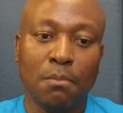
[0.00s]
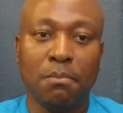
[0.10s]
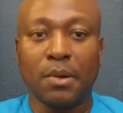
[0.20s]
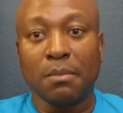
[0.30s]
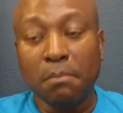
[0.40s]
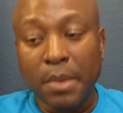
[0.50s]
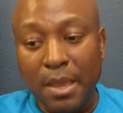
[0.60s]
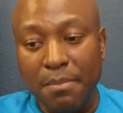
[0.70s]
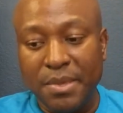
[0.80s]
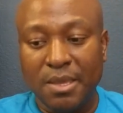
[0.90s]
but
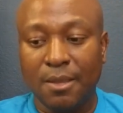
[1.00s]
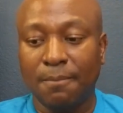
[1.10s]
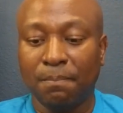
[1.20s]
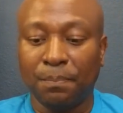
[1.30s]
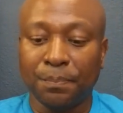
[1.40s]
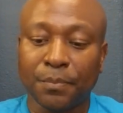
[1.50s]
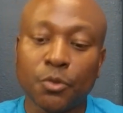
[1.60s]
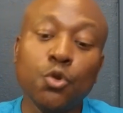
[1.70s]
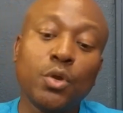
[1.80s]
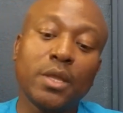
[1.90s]
maybe
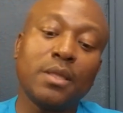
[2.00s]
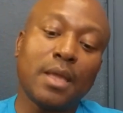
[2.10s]
you can